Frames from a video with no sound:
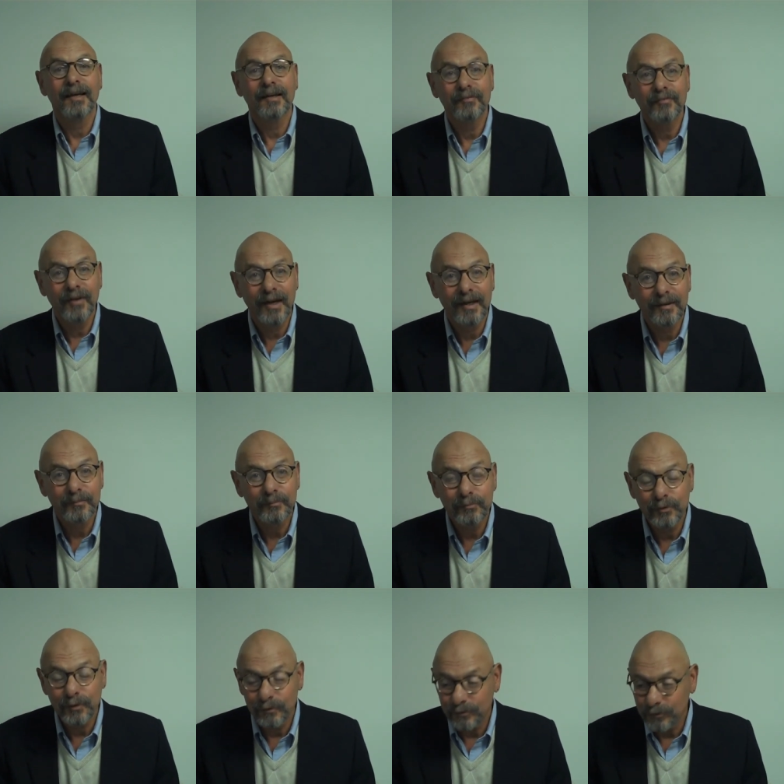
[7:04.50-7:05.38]
life had
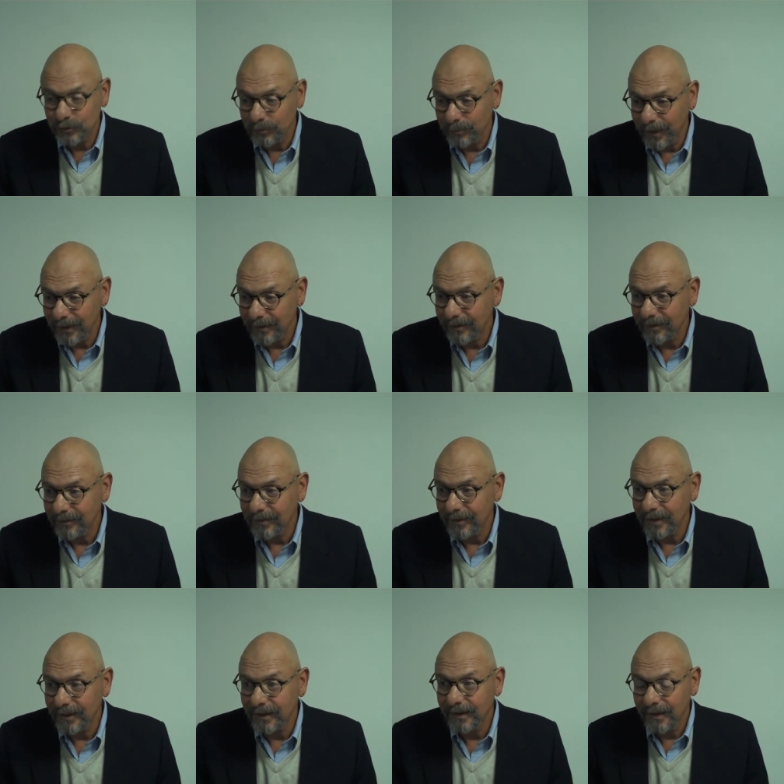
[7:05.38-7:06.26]
improved
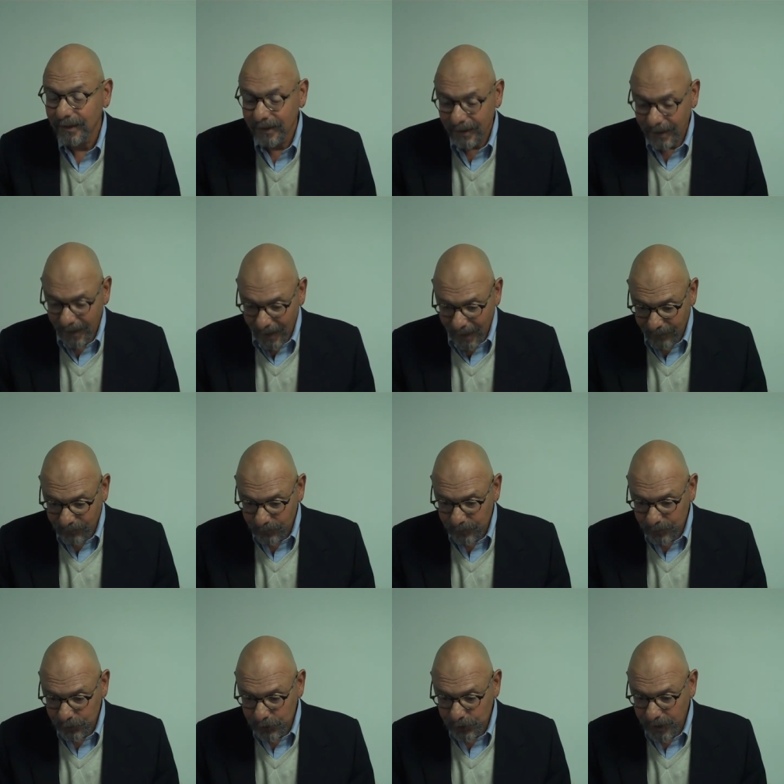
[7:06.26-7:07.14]
tremendously
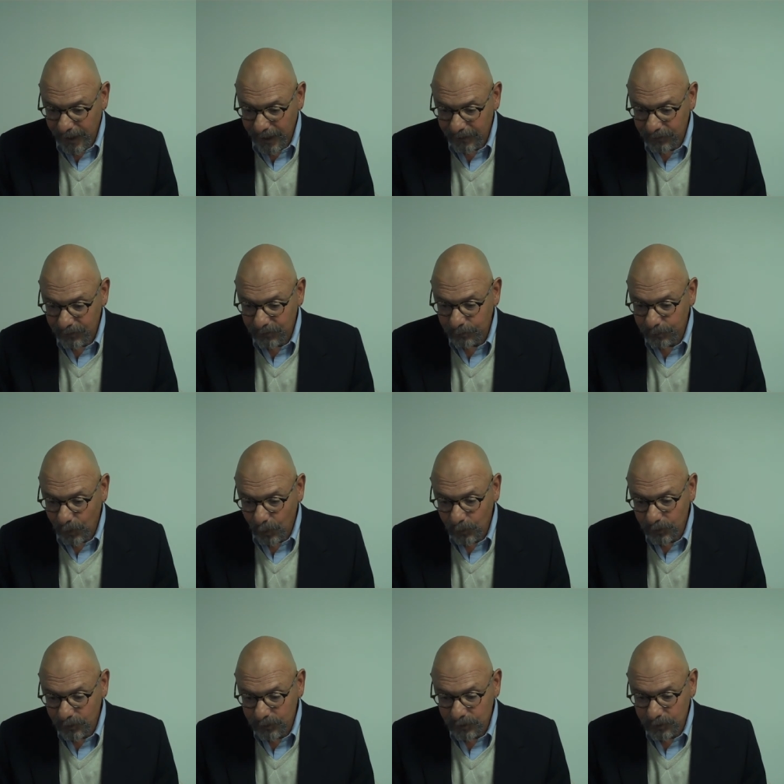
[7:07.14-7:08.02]
after she had
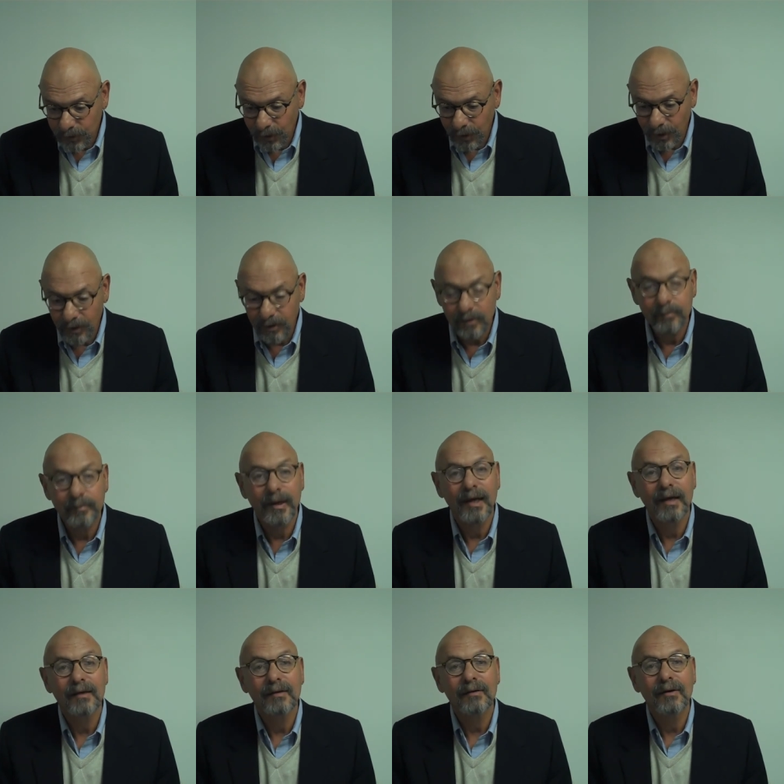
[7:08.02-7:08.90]
spoken to her
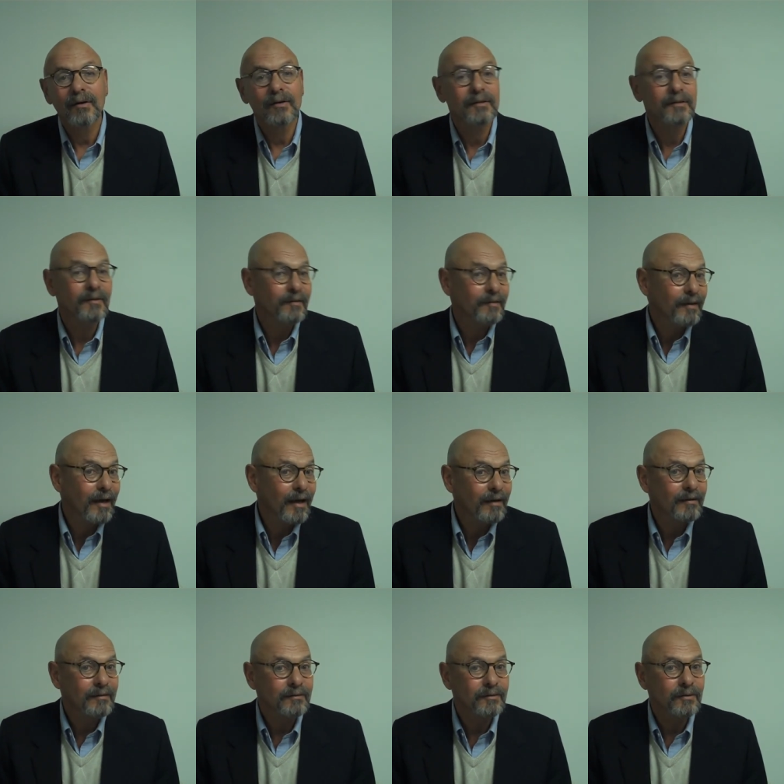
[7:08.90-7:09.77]
about her
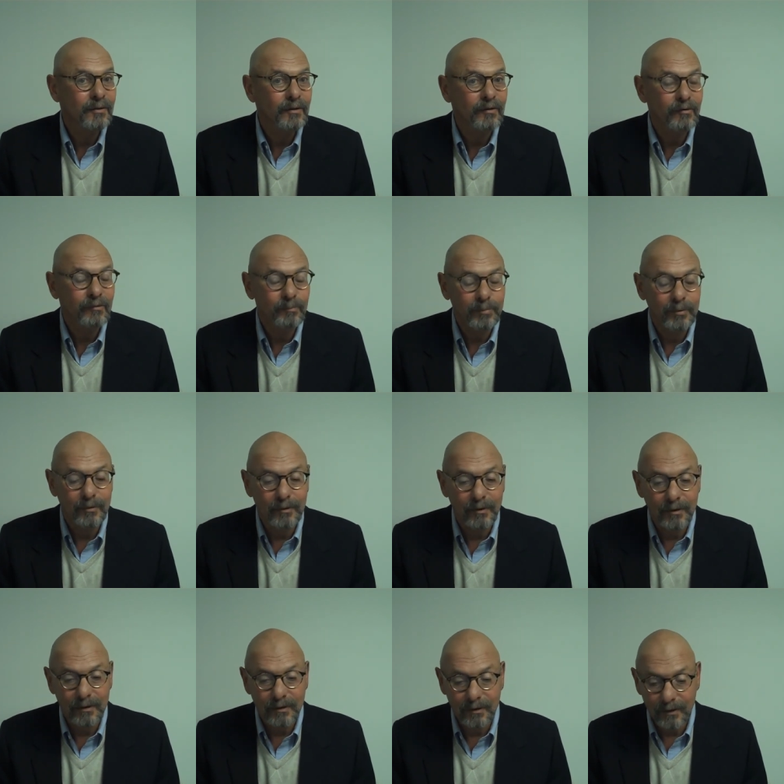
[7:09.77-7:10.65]
desire to
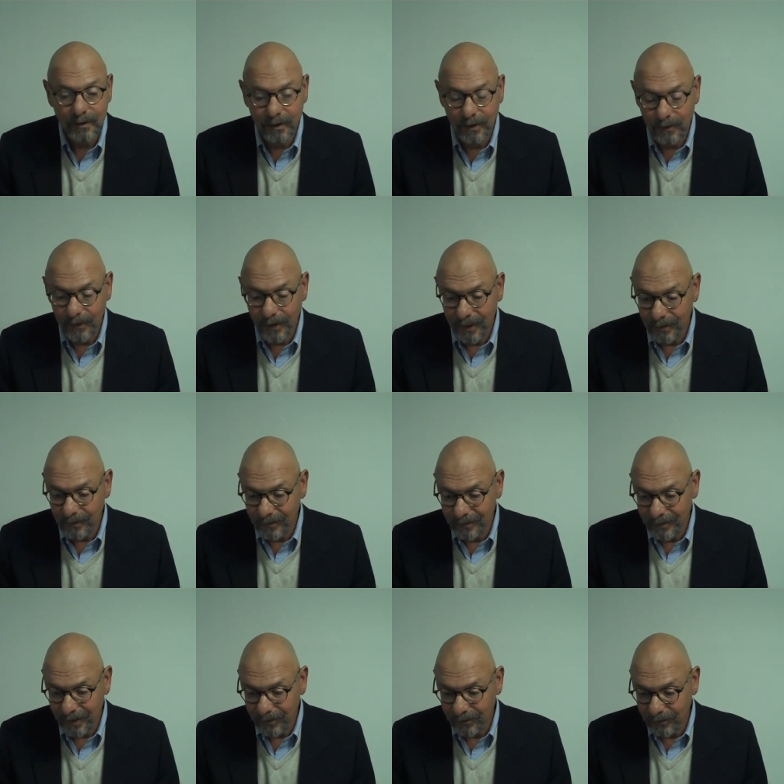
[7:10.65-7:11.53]
explore uh, anal
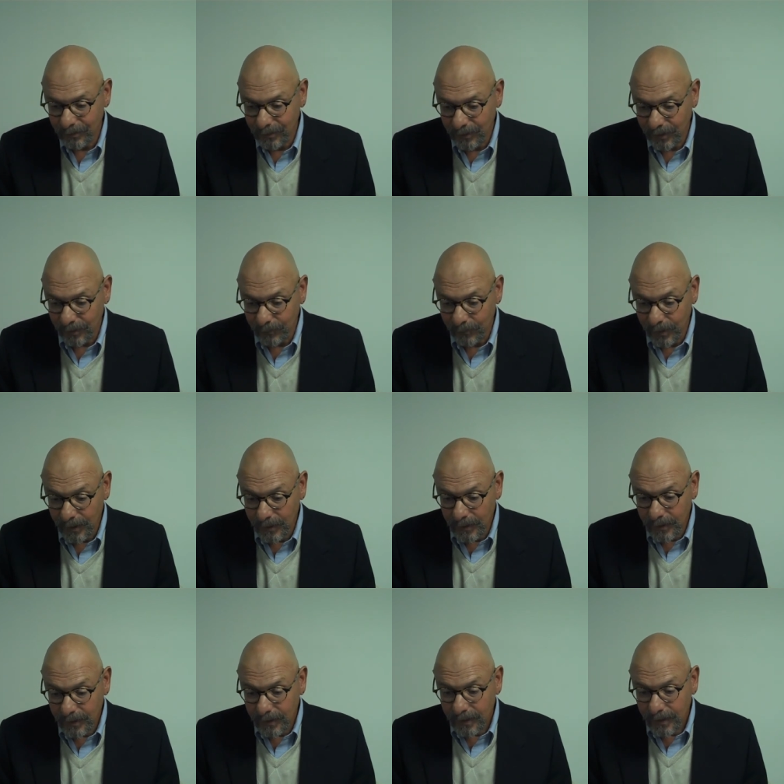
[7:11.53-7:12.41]
sex with him.
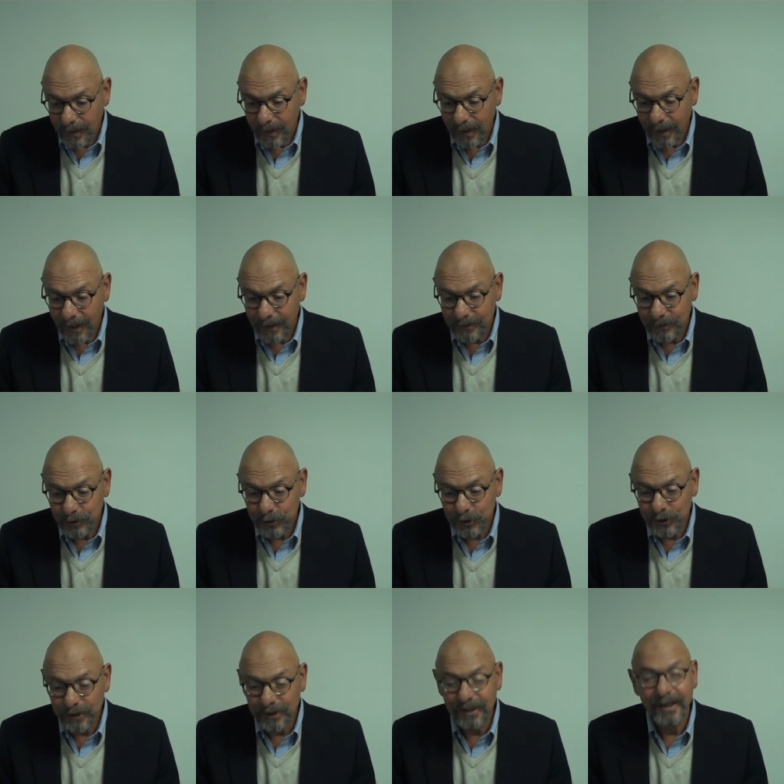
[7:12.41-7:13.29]
And
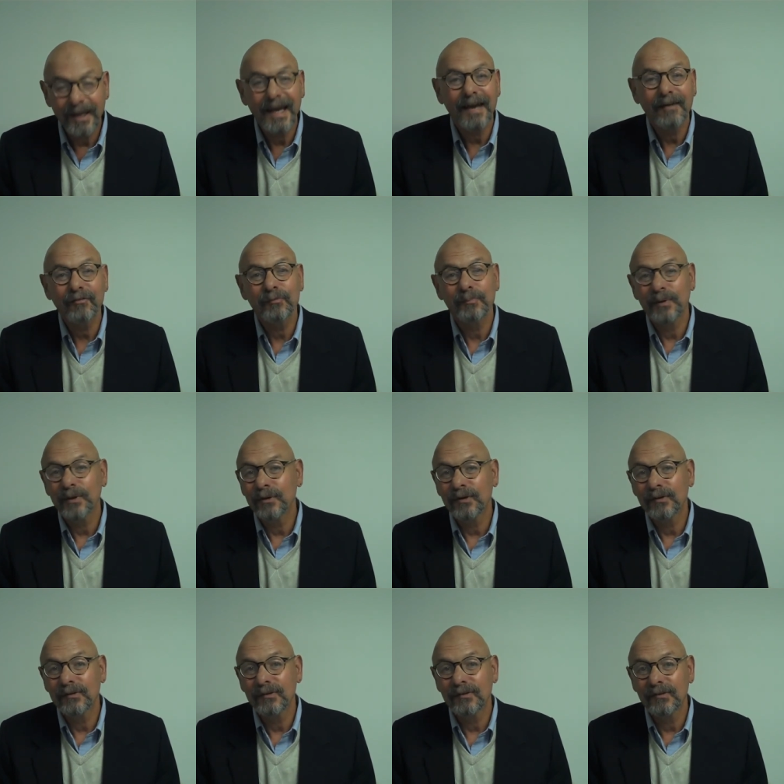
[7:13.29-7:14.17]
she laughed
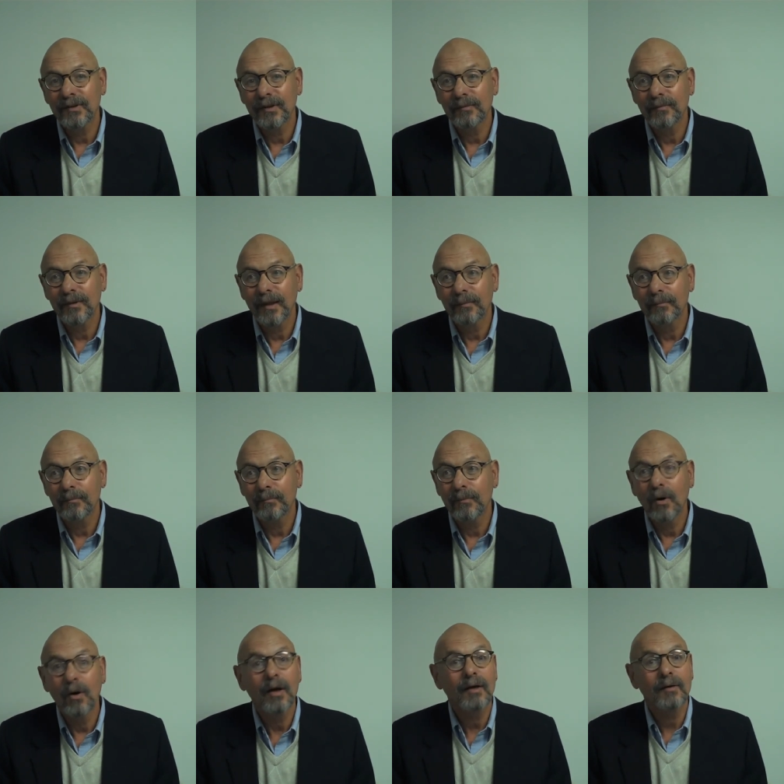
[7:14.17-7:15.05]
because it seemed that
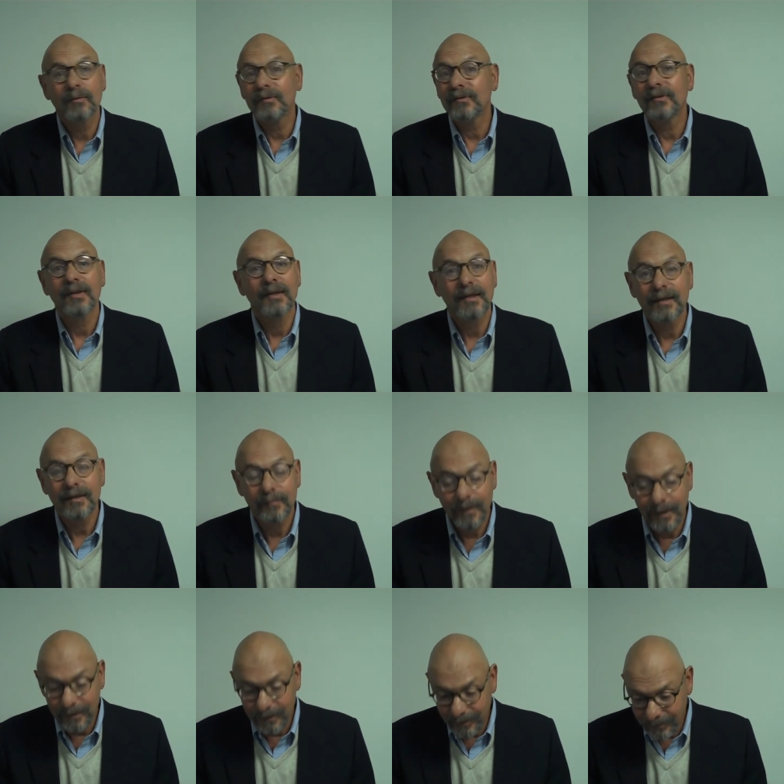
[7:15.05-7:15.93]
Mark was thinking
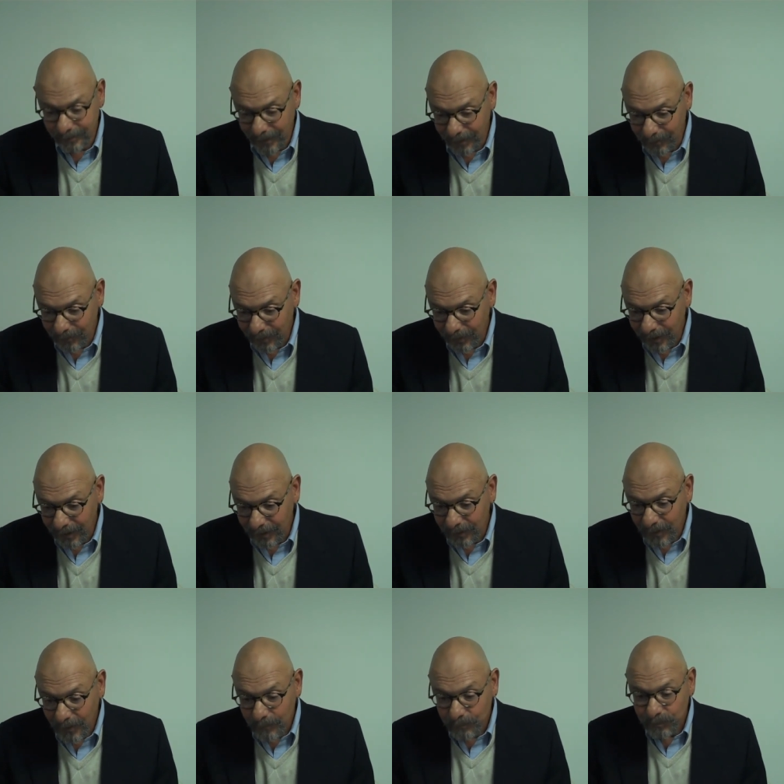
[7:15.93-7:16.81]
about the same thing.